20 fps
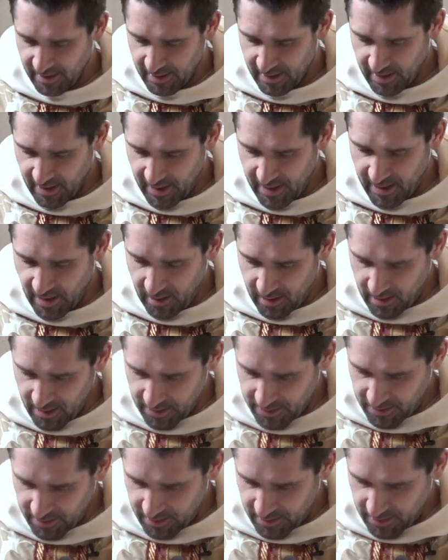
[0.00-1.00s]
He
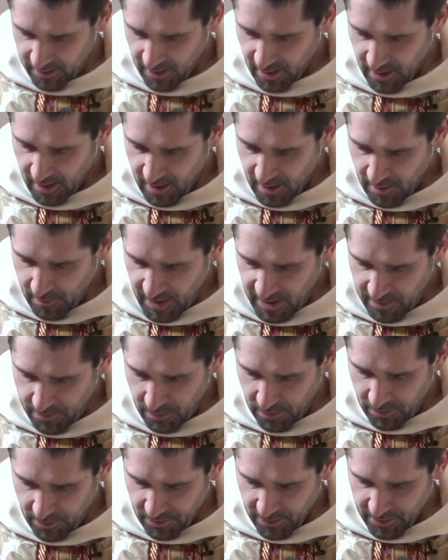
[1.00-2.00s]
asks
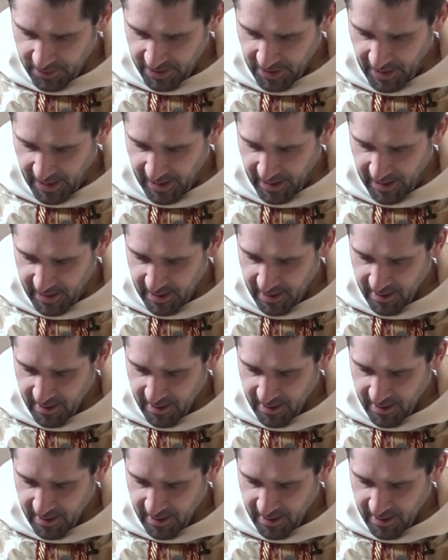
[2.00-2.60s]
people to say,